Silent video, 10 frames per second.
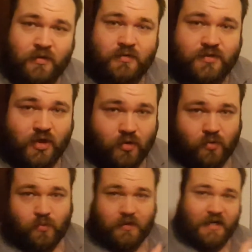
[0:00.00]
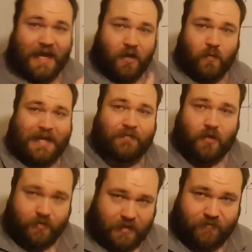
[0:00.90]
So now we have
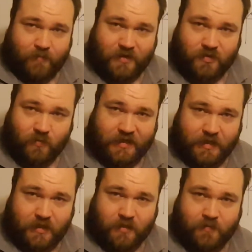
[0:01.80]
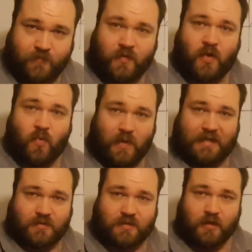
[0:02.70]
all the information we need. We
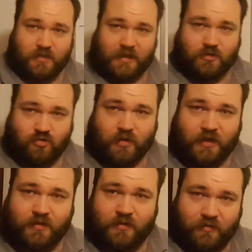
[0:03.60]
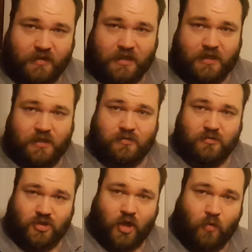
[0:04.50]
can start to construct the
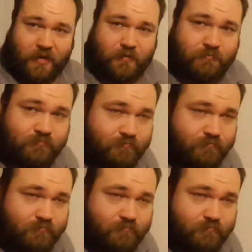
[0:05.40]
Jacobian.